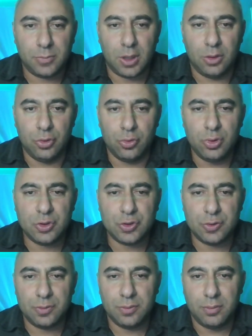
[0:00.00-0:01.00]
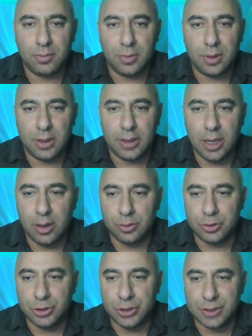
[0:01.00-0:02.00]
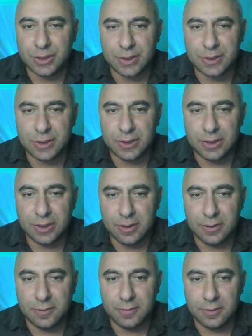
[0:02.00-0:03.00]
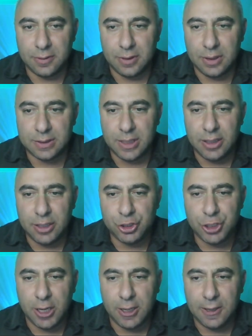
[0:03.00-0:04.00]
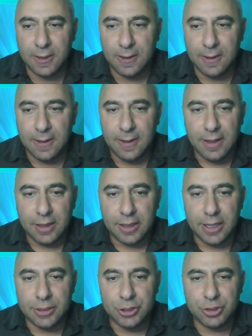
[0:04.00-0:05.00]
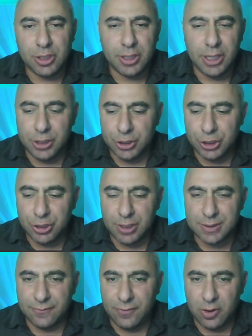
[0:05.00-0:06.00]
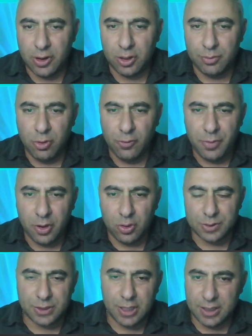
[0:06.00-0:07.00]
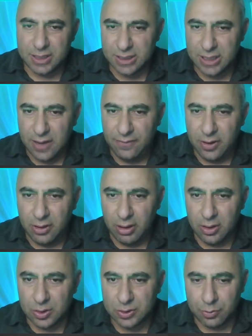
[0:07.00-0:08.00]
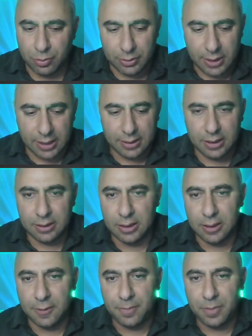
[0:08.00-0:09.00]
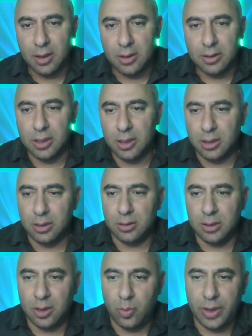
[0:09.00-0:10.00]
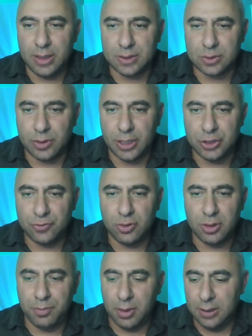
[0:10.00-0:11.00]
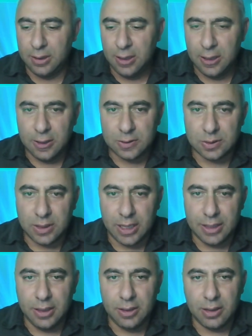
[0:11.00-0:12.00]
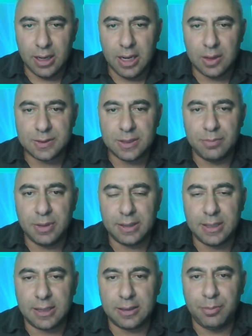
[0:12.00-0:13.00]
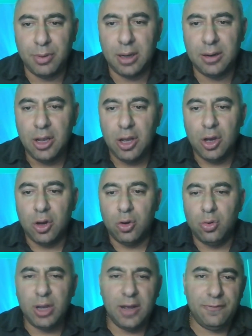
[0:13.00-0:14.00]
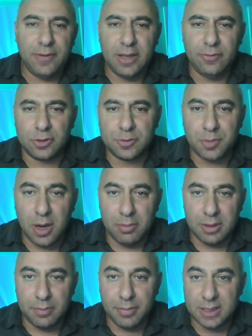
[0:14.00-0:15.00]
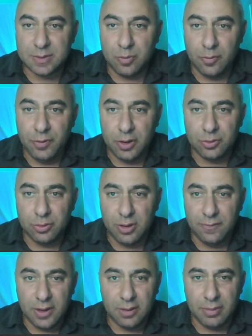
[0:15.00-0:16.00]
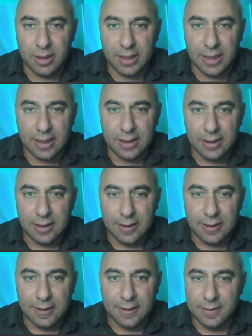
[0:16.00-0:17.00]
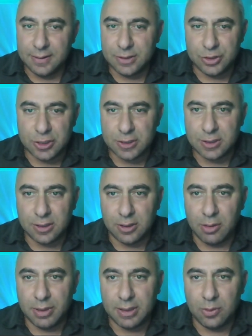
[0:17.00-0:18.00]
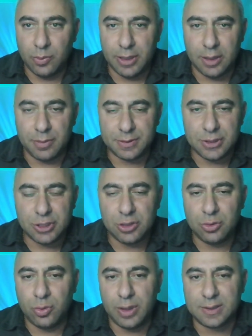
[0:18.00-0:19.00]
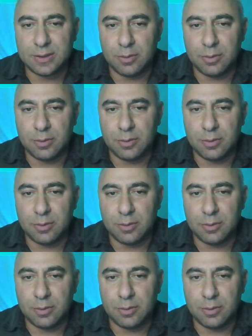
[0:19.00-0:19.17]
the rooks. Now g6 is hanging, check. King g2. King g2 is a very good move because king is safe here and also protecting the little weakness on h4, the pawn. So knight here, and now simply attack the pawn. Rook f8 was probably the best move here to defend, but again, this is just a completely winning position, 2 extra